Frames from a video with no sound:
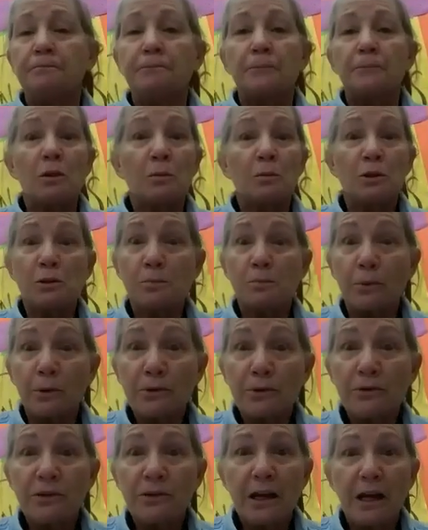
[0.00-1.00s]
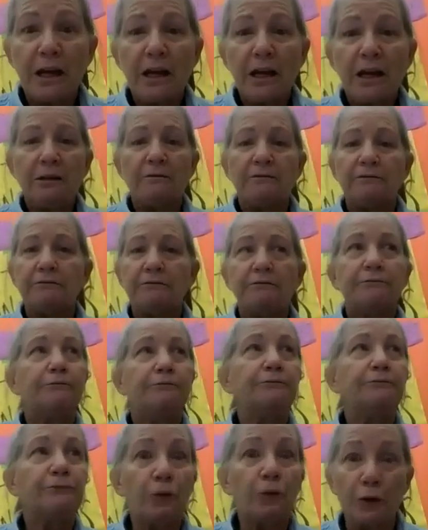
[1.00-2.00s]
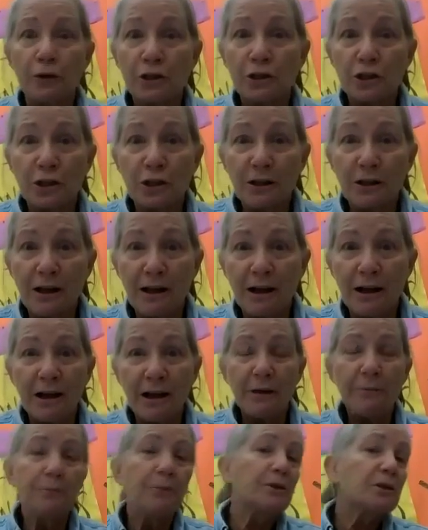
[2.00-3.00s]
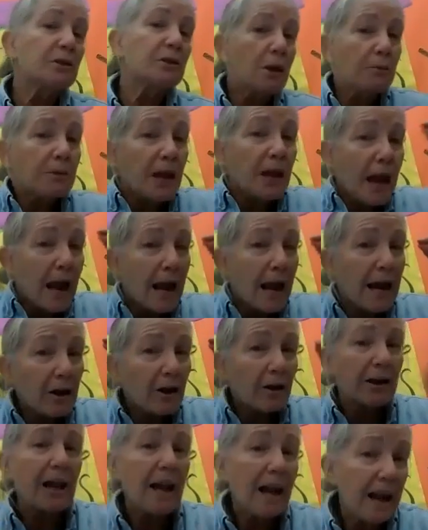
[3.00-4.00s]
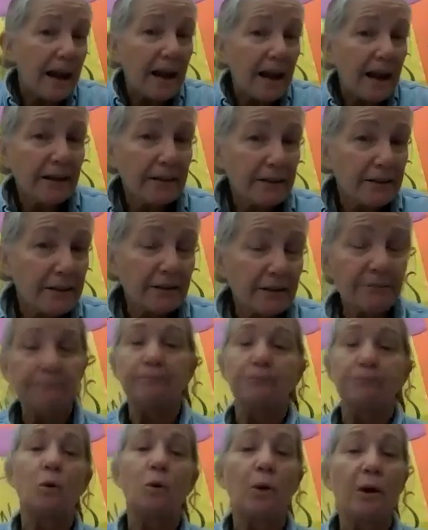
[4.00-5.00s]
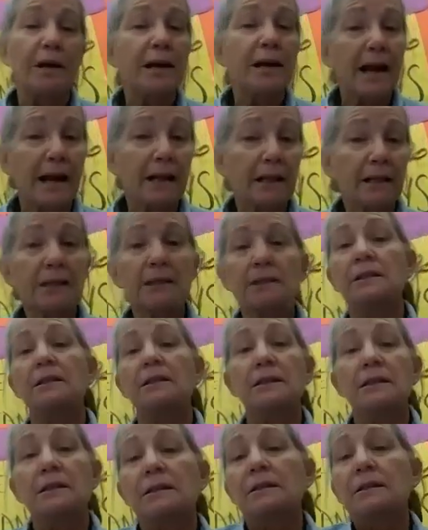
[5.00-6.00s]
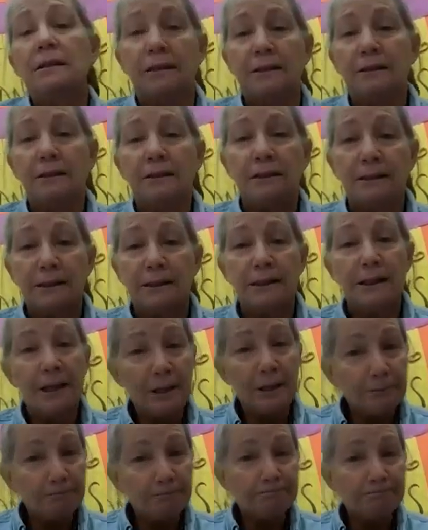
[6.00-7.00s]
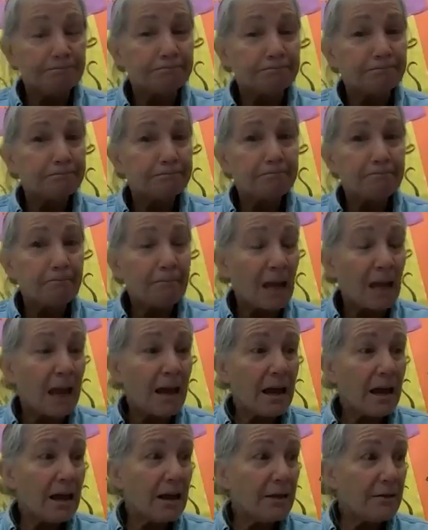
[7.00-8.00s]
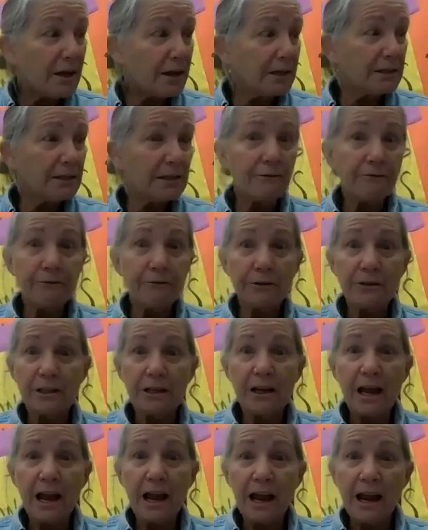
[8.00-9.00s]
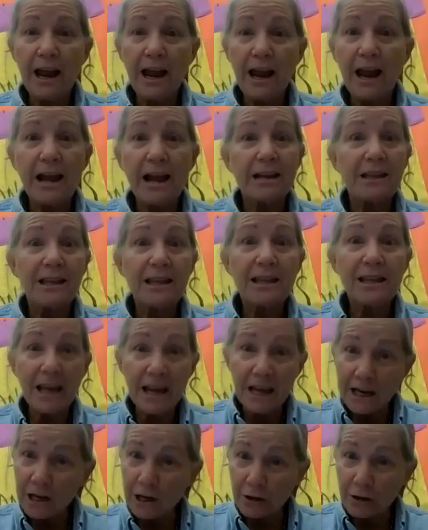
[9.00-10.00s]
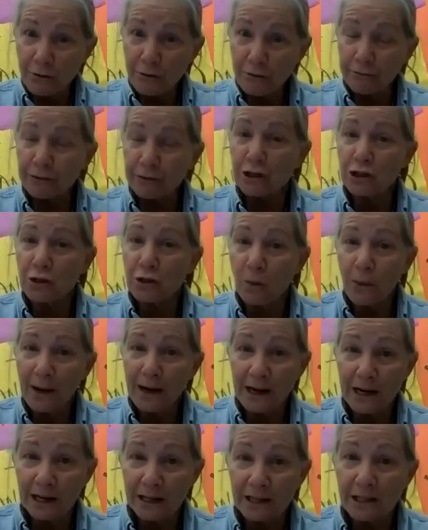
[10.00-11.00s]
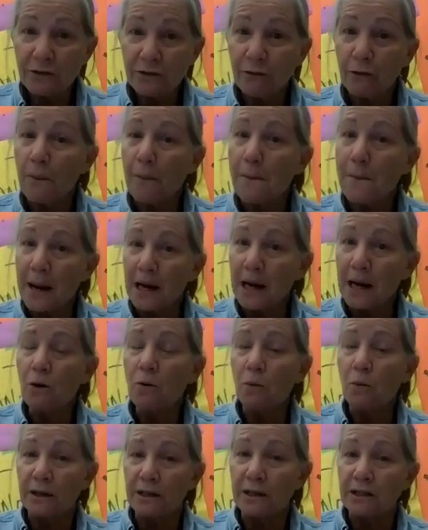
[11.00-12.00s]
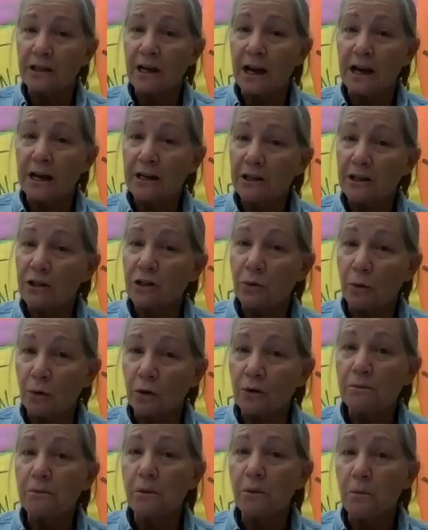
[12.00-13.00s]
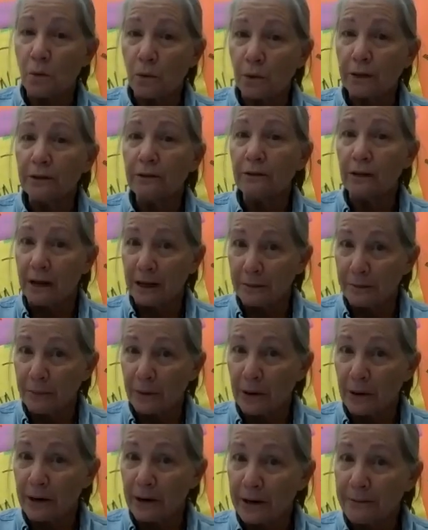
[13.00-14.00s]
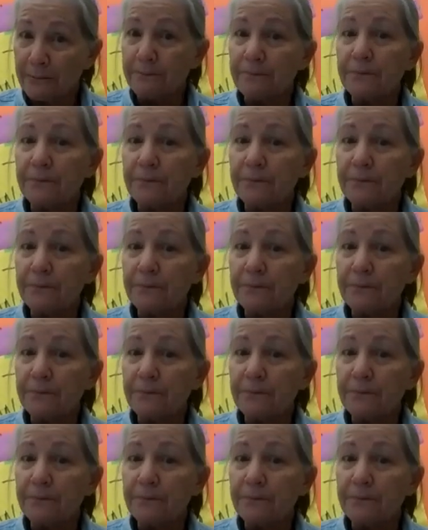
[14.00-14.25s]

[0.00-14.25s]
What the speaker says: someone's birthday, 4th of July, put something to hang on a hat or a necklace. And that's it for today. And thank you for joining us for Make It Wednesday at Seward Memorial Library